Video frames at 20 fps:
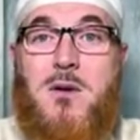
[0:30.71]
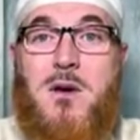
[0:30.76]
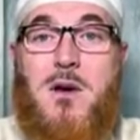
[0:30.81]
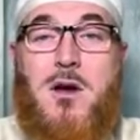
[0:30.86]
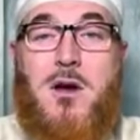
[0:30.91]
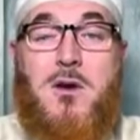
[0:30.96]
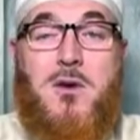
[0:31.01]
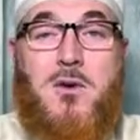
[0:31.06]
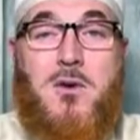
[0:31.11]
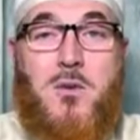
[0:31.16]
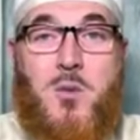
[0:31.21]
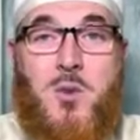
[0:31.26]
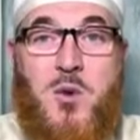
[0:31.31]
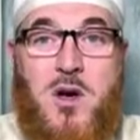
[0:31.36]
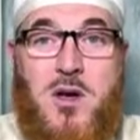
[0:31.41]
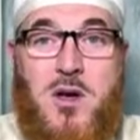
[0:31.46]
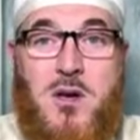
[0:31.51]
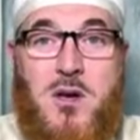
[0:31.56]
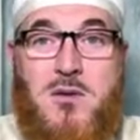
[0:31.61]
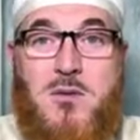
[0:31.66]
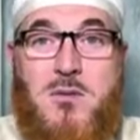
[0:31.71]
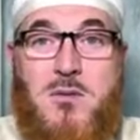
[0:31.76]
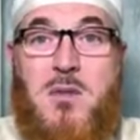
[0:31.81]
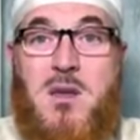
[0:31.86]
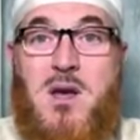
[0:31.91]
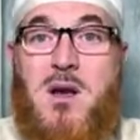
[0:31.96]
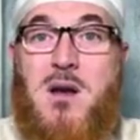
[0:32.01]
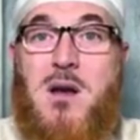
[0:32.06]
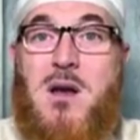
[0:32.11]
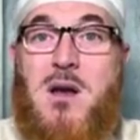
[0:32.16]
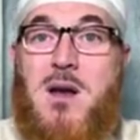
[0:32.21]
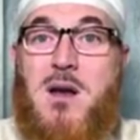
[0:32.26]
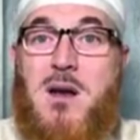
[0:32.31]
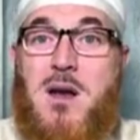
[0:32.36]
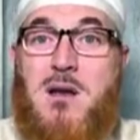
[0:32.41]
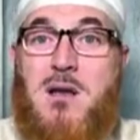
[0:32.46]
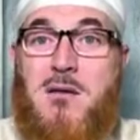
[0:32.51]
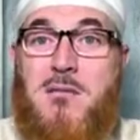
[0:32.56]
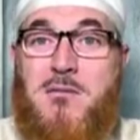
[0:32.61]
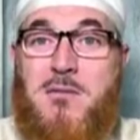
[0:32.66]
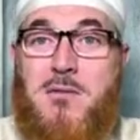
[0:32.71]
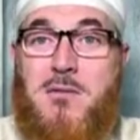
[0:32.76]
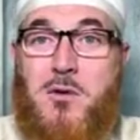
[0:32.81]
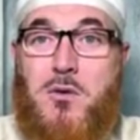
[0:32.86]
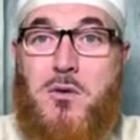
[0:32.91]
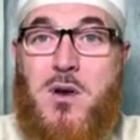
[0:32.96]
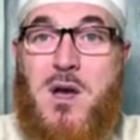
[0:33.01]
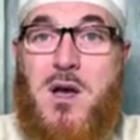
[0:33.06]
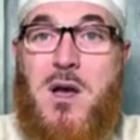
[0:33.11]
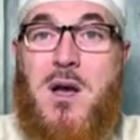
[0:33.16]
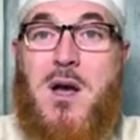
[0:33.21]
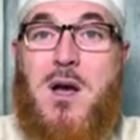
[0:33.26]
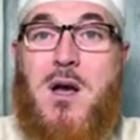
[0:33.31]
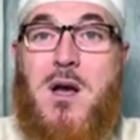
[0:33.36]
in your prayers. May Allah grant them victory.